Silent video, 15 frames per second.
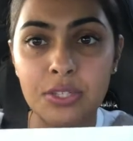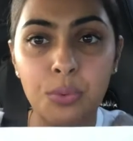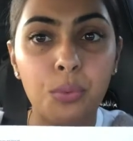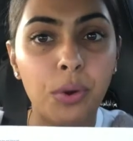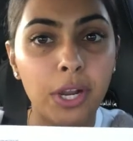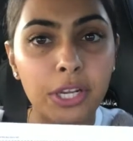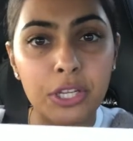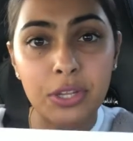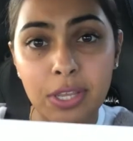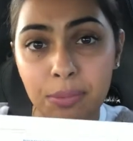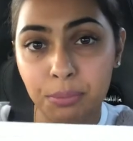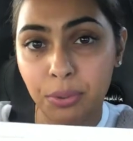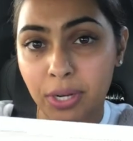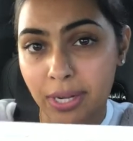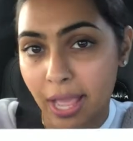to where you
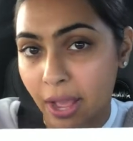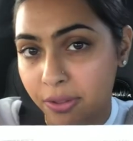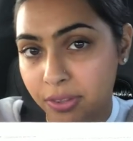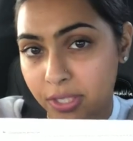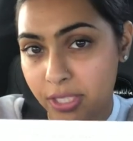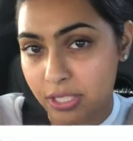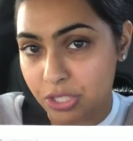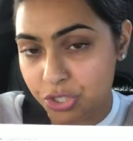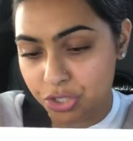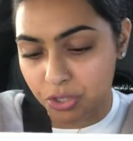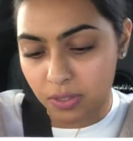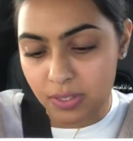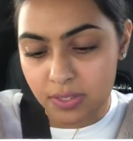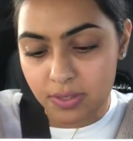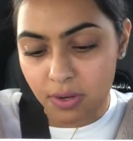can print out the
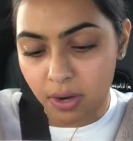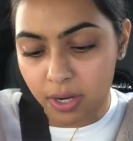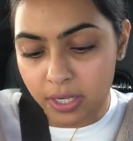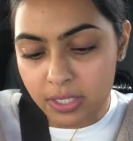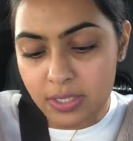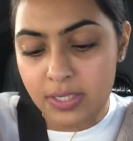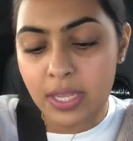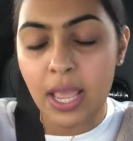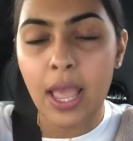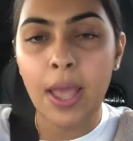insurance cards,